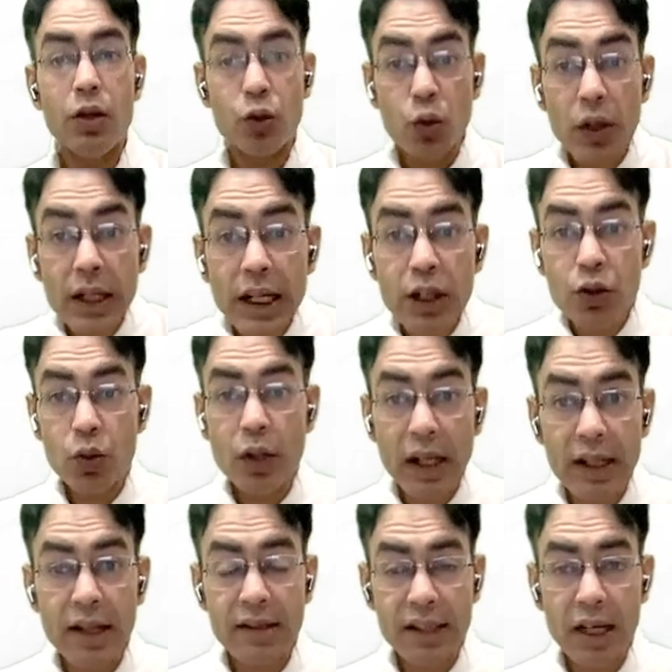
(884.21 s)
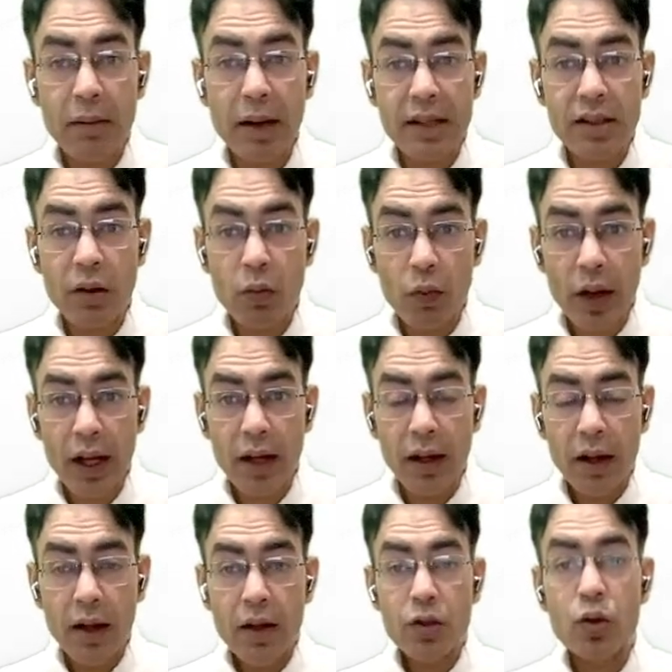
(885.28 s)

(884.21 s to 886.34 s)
you need to kill the cell by some way.